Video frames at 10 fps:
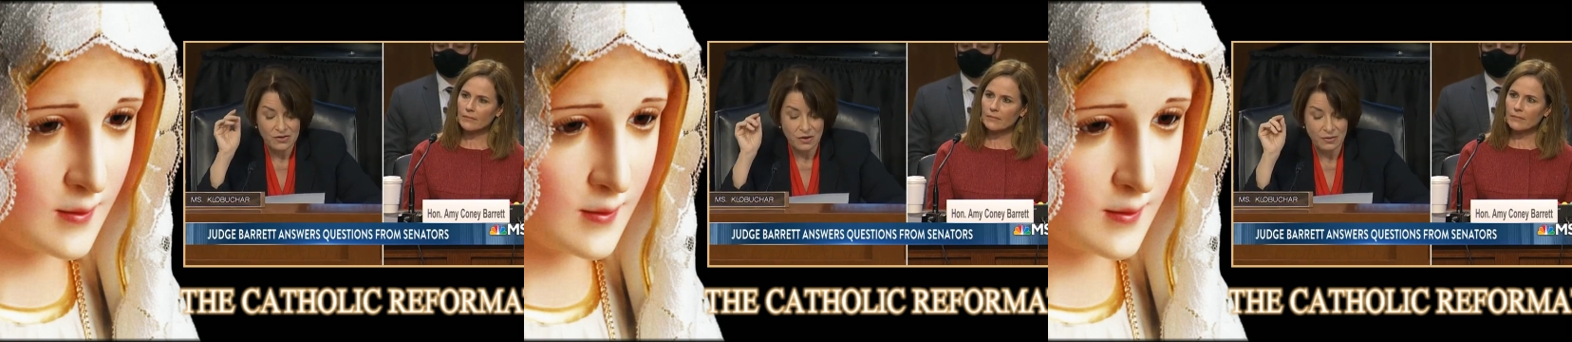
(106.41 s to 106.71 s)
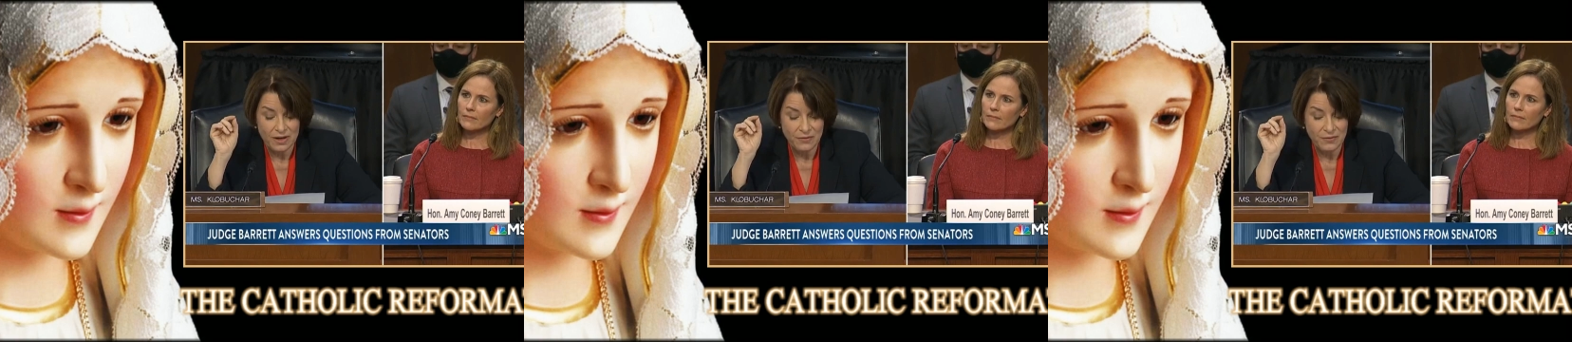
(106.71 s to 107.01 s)
Speaker 1: So
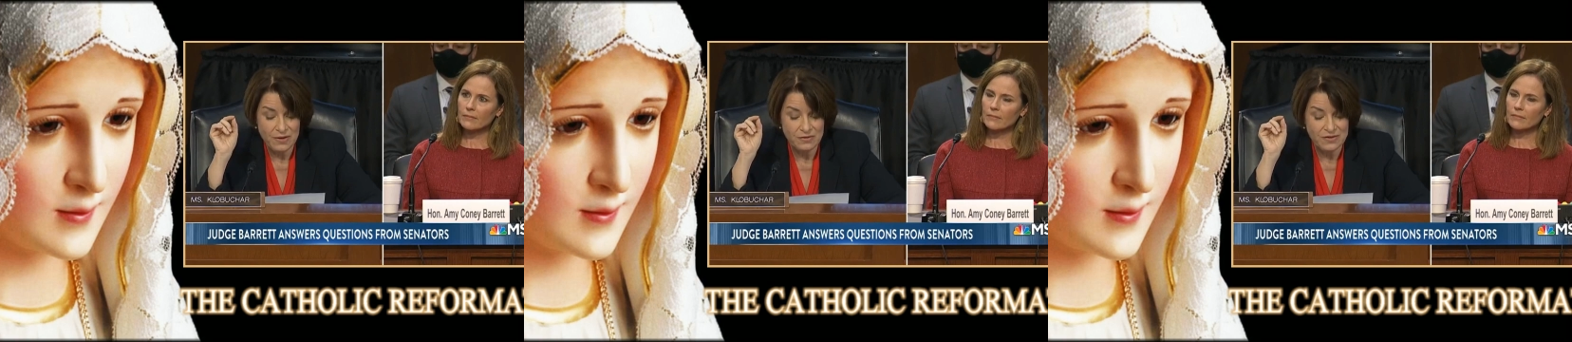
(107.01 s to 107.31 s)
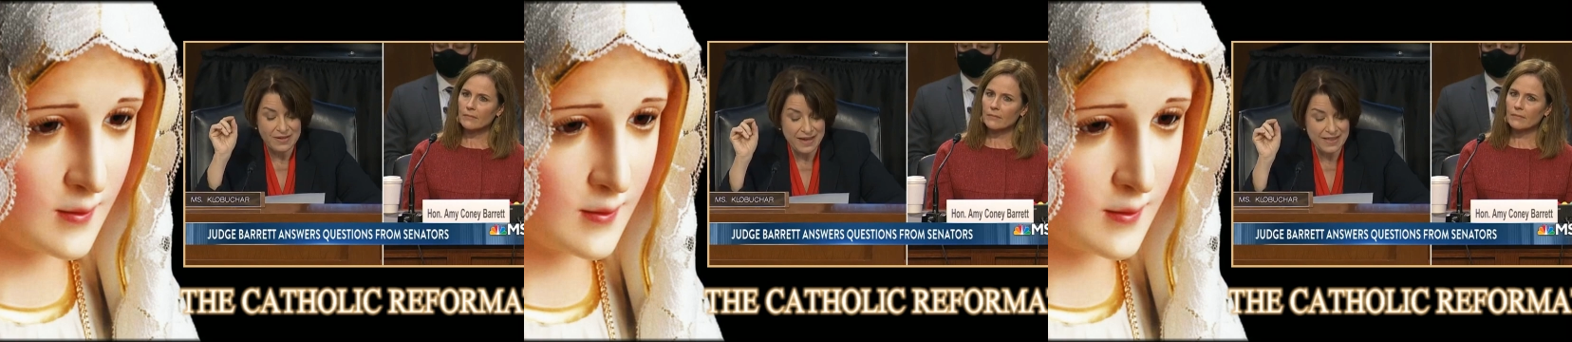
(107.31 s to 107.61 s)
if you
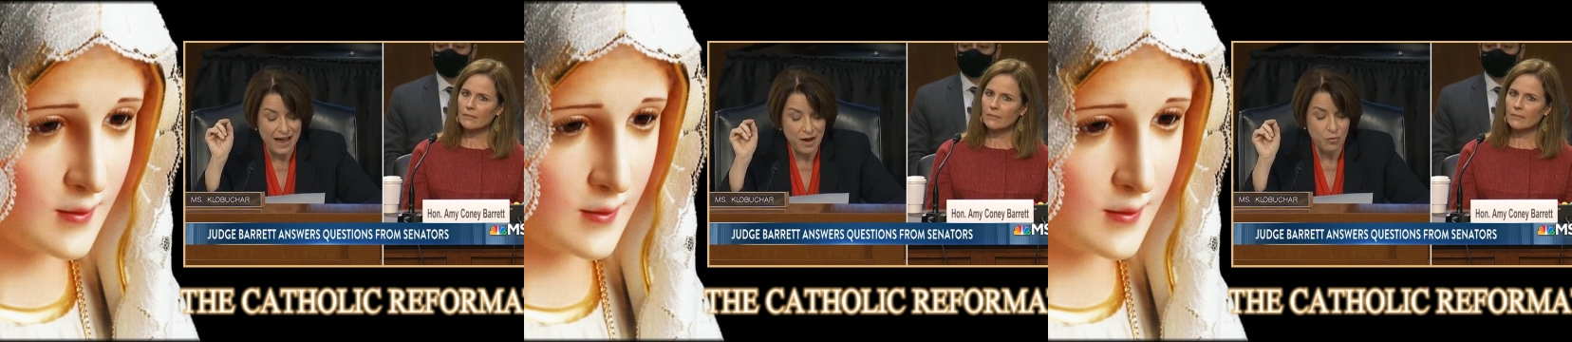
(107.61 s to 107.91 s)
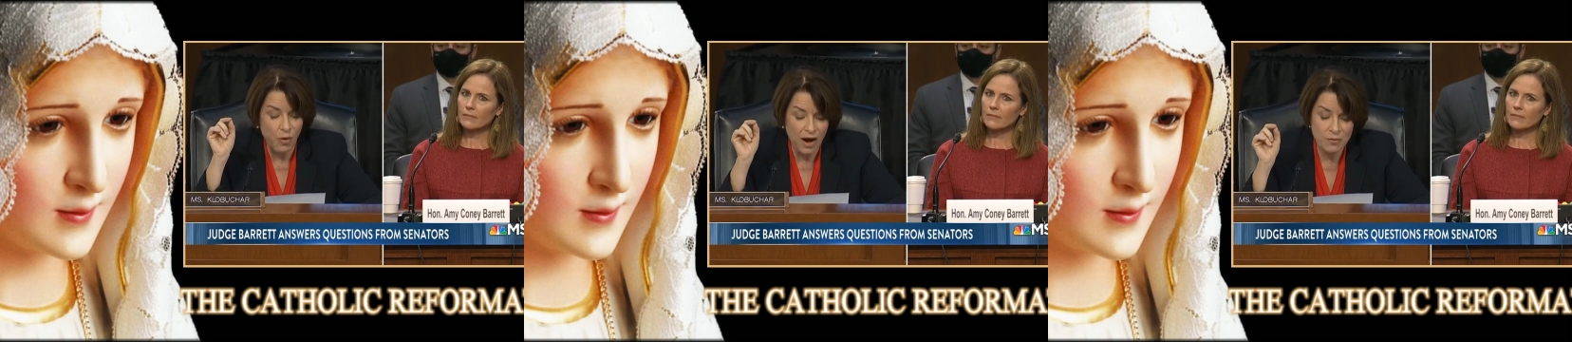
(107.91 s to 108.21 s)
say that,
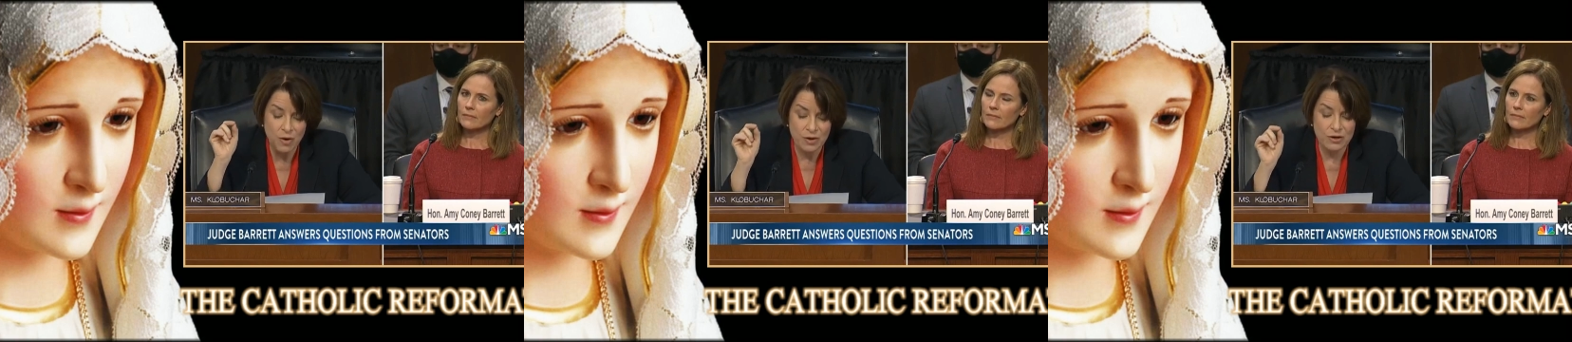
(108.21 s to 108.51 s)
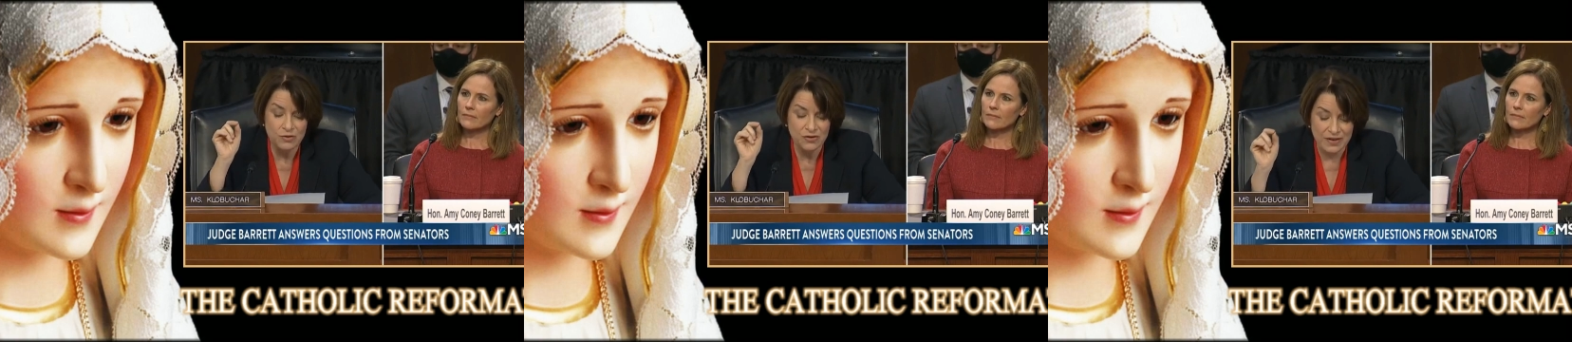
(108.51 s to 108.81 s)
why won't
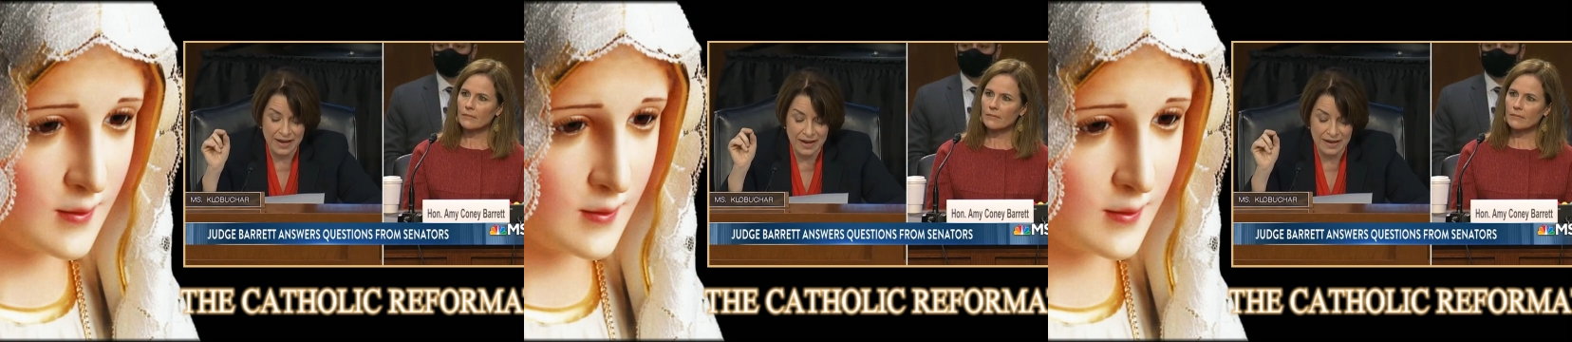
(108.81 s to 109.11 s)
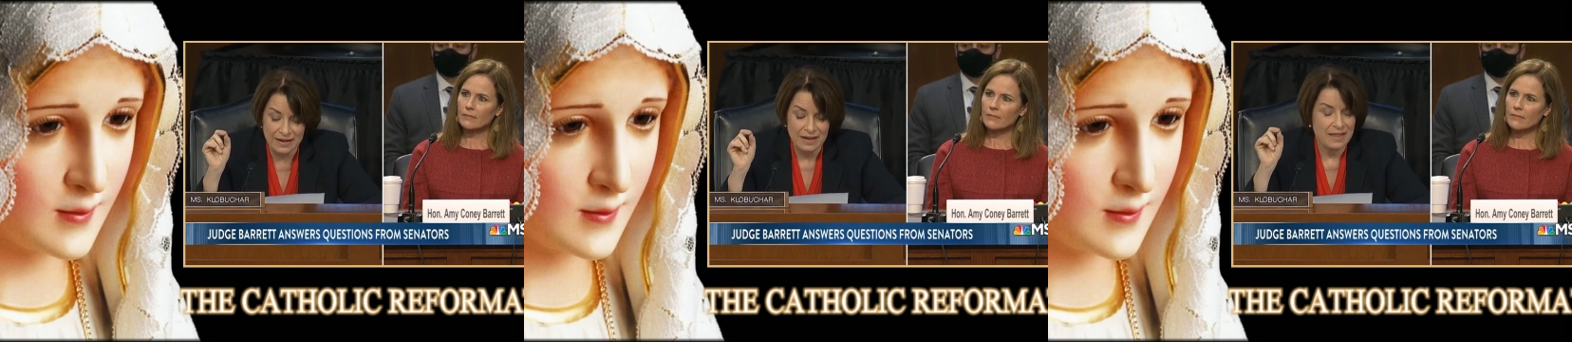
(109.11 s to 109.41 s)
you
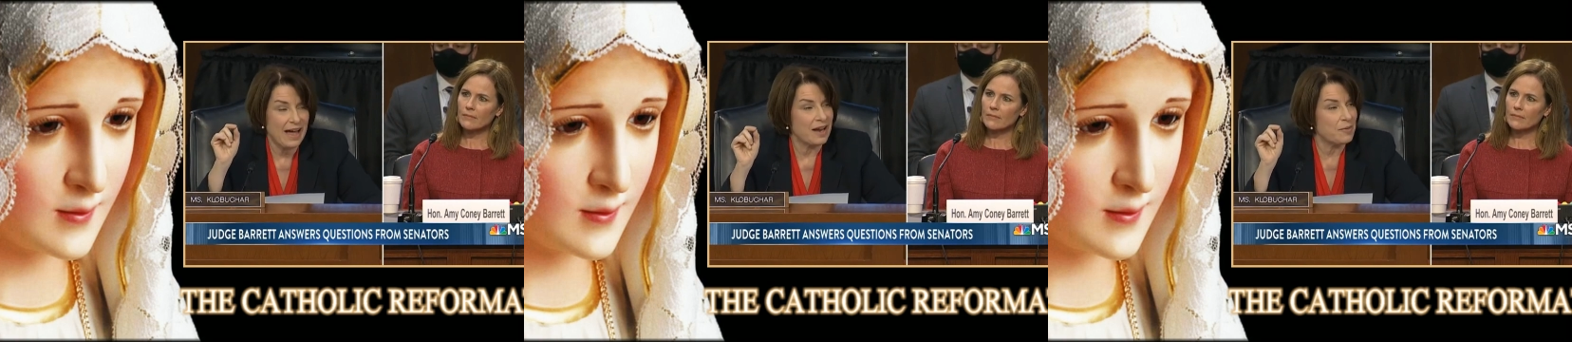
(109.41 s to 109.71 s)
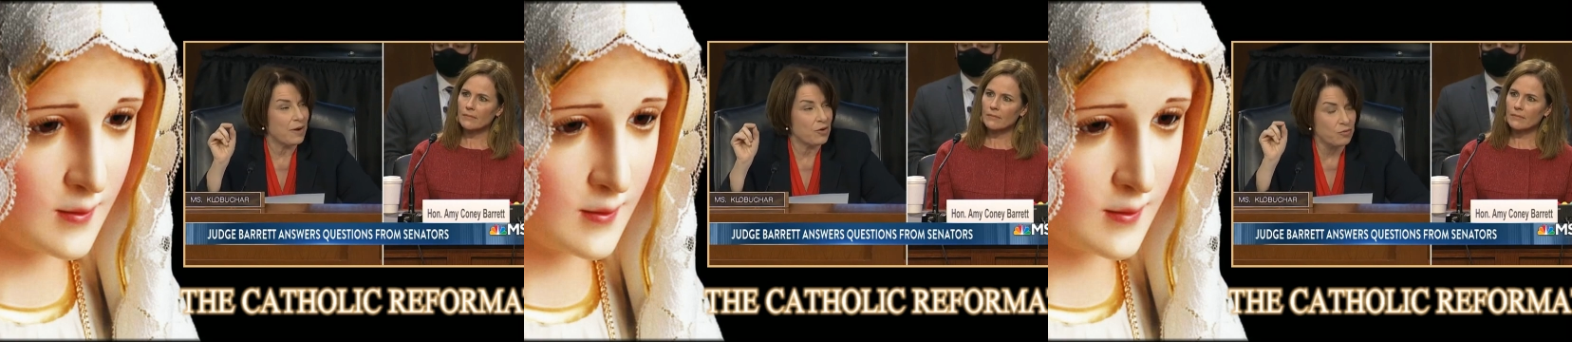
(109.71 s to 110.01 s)
say that
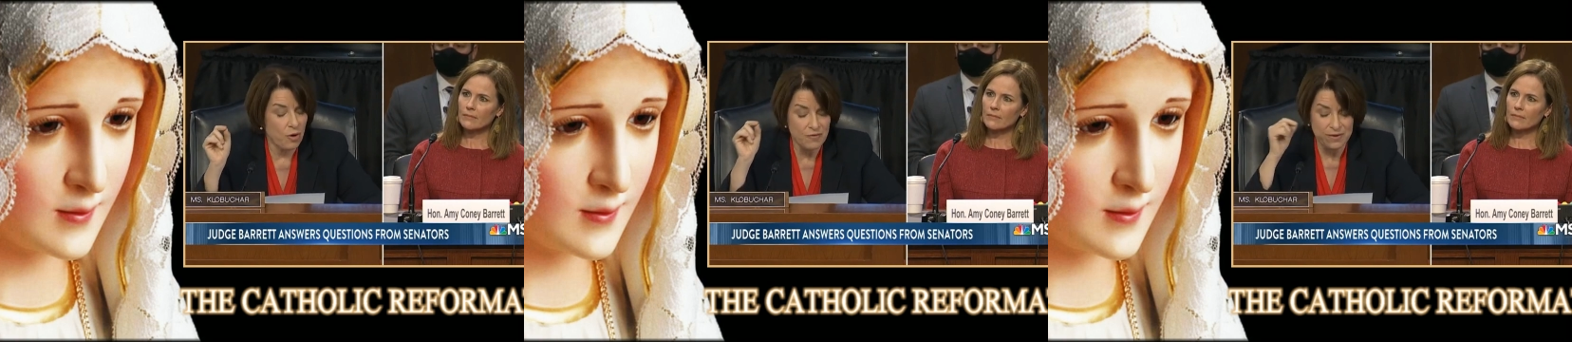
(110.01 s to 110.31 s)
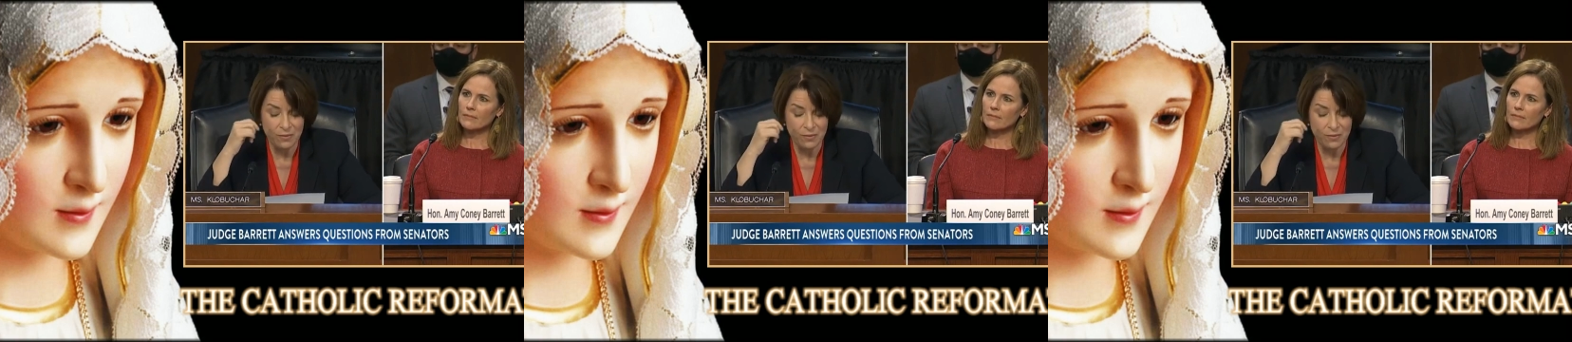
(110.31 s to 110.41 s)
about Roe v.